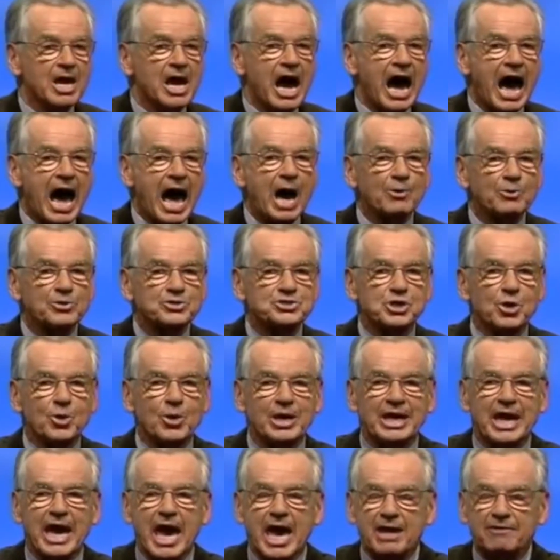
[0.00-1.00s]
I was doing
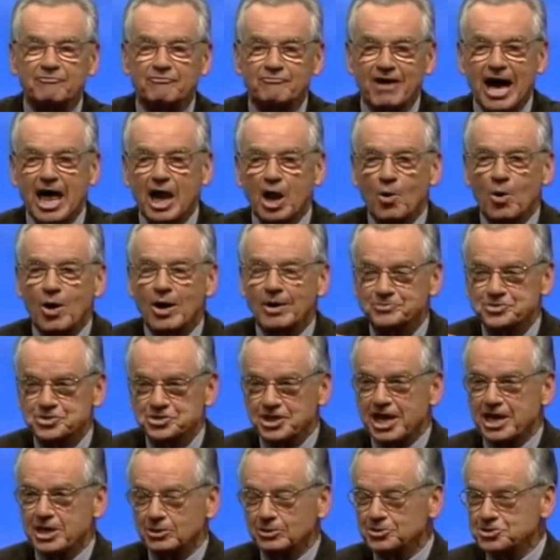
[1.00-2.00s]
a follow-up
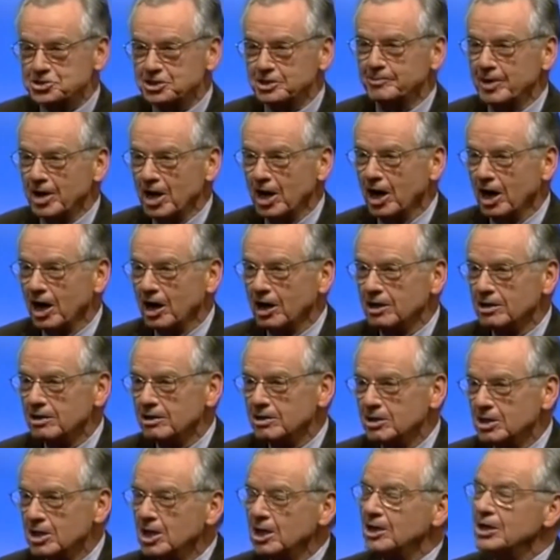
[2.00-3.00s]
sales seminar.
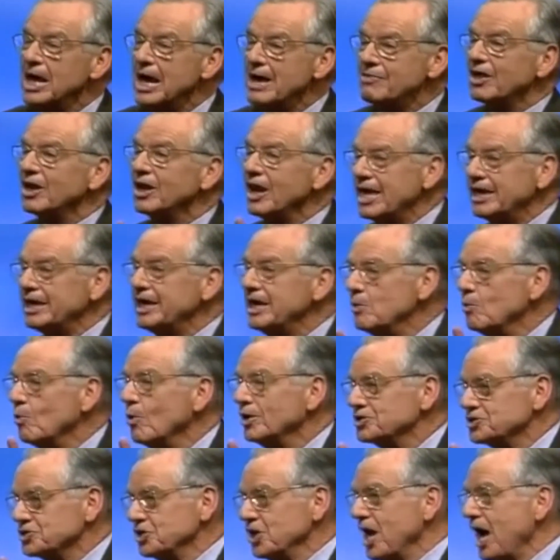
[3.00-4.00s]
Now, the lady
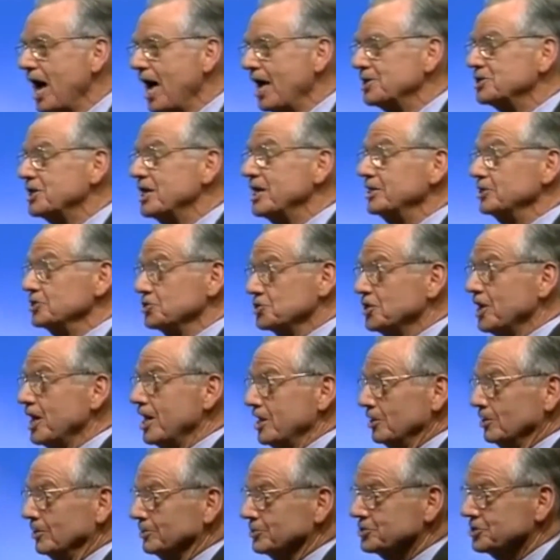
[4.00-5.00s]
was not in
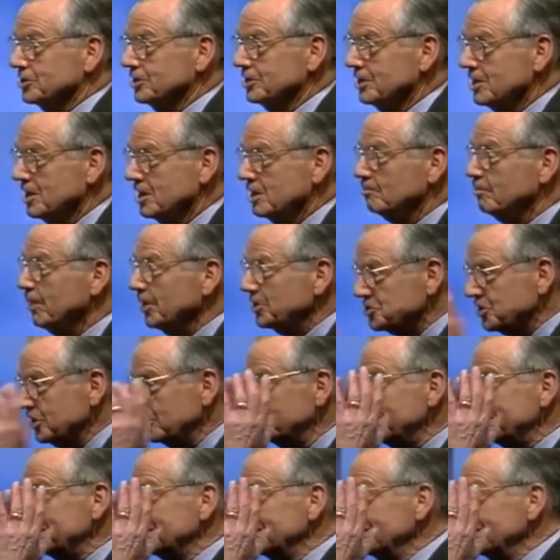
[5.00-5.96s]
sales, but she had been